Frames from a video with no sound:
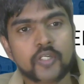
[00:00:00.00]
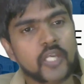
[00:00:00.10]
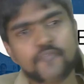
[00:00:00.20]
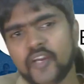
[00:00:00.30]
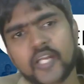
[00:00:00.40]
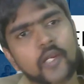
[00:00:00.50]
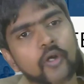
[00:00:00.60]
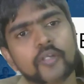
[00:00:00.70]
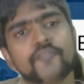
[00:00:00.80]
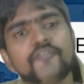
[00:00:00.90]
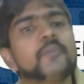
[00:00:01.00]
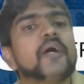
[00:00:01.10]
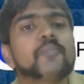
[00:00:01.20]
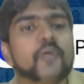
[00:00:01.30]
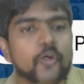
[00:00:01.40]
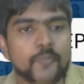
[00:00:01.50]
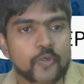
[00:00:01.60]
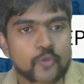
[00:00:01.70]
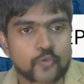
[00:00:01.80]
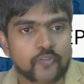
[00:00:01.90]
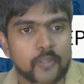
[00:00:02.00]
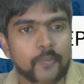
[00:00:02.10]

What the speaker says: In fact, a lot of feedback may not be useful,